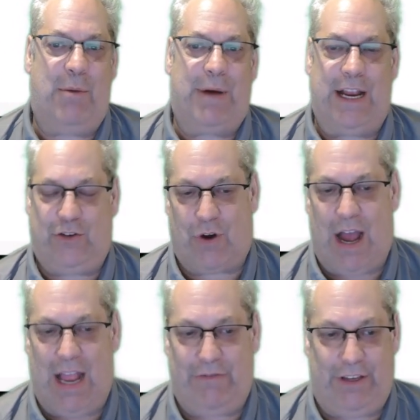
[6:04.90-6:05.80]
my
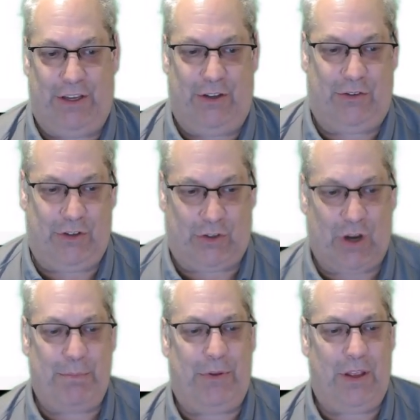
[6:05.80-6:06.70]
drive is
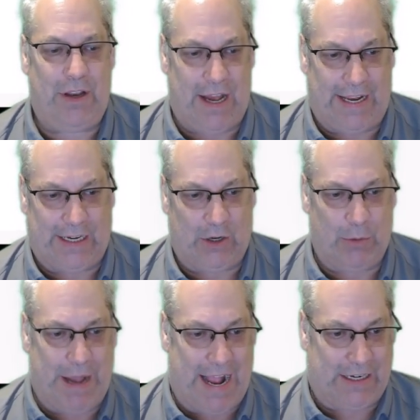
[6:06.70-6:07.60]
encrypted. I can go
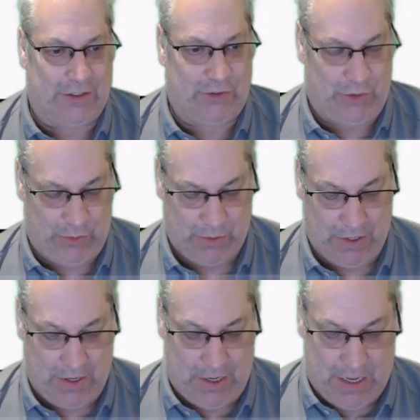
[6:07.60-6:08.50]
back to
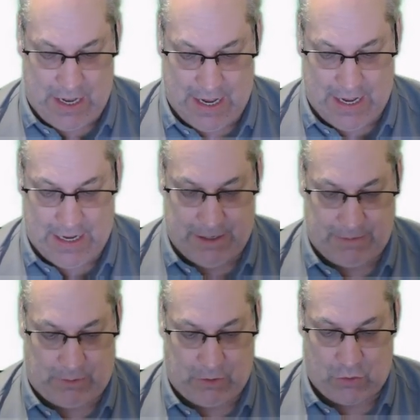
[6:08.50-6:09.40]
uh,
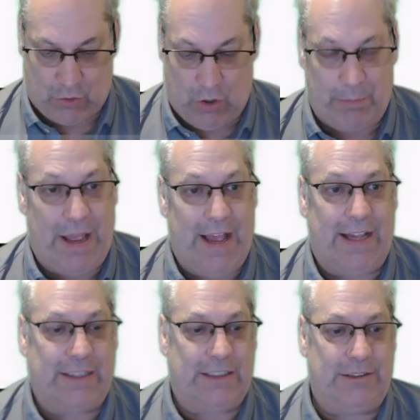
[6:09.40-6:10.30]
control
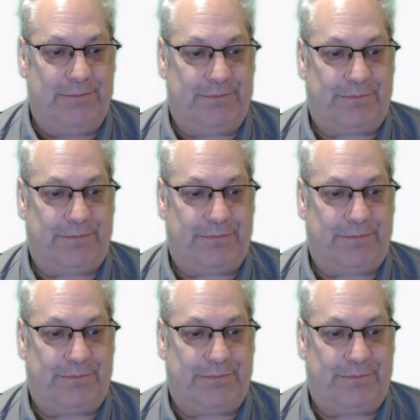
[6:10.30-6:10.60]
panel